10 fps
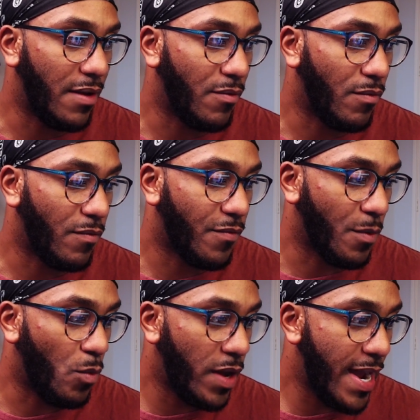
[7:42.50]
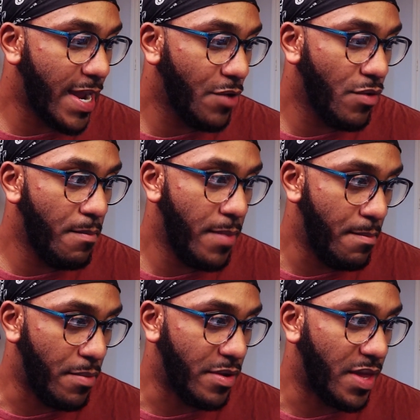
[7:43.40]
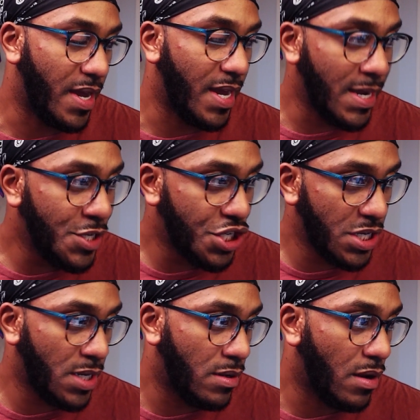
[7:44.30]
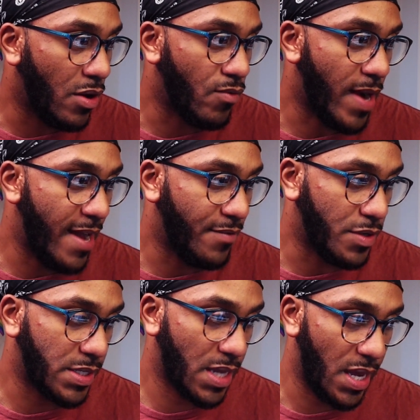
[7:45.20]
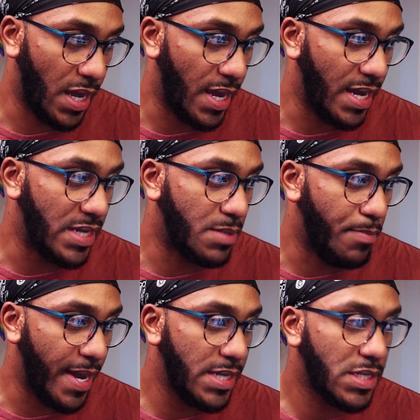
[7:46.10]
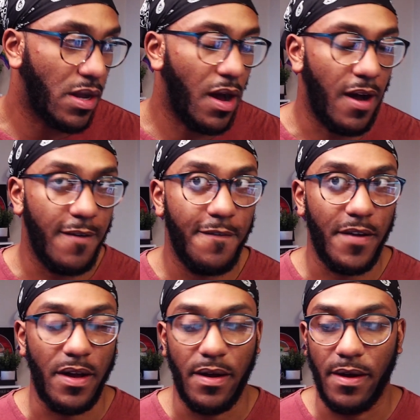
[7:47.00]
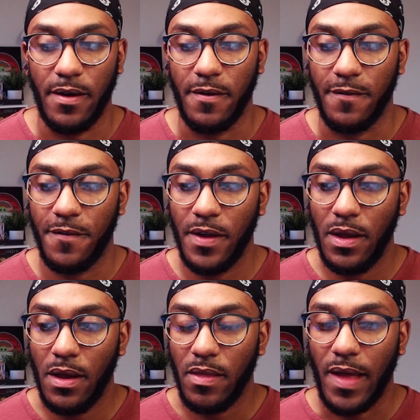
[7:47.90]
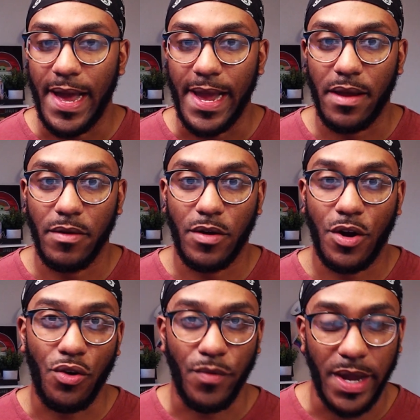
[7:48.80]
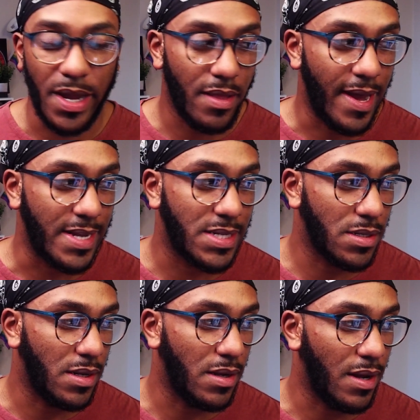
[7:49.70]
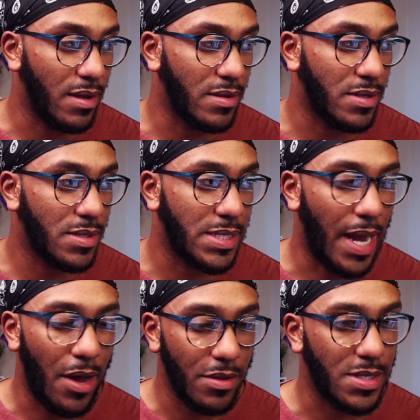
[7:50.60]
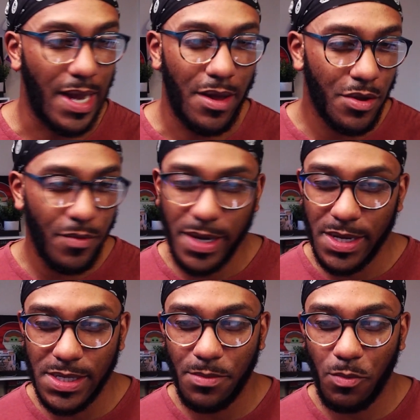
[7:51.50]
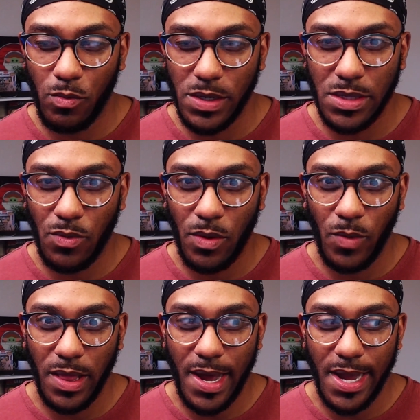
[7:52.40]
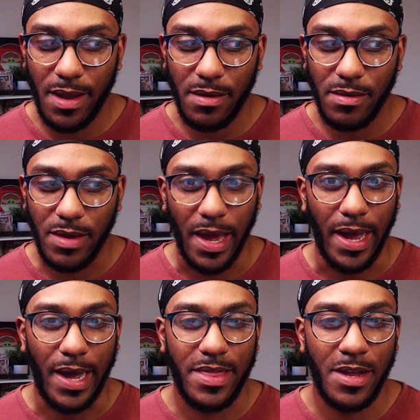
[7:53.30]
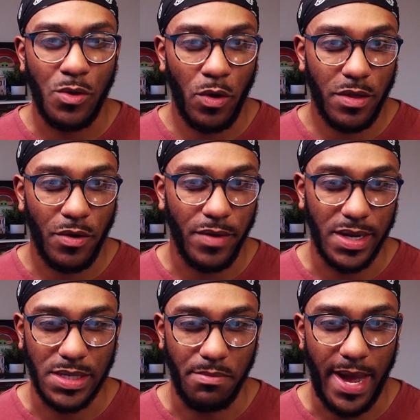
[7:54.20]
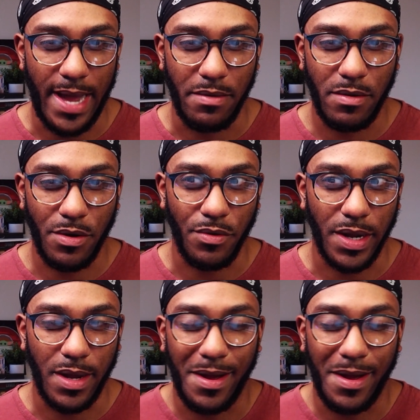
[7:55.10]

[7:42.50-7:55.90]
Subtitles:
from what I can remember, the Incheon Arrivals kit is based off of like Korean, like South Korea is the one we like. Yeah, I think North Korea is the bad Korea.